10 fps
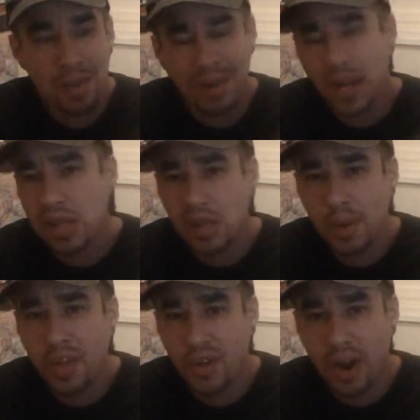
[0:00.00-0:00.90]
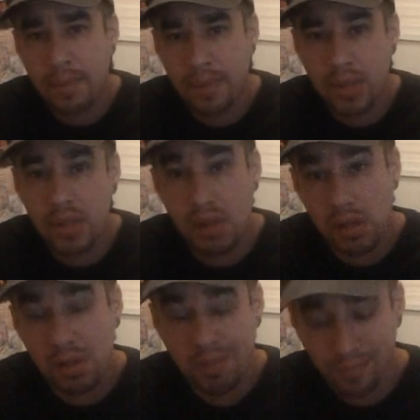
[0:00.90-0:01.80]
but I can see why they're out of
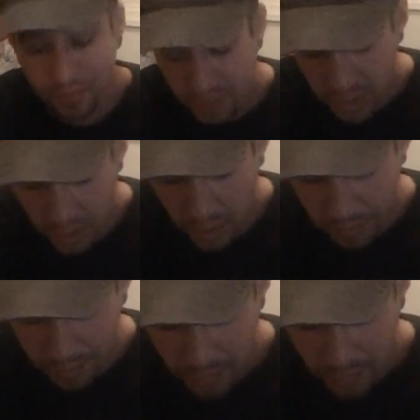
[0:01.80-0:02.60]
business. So,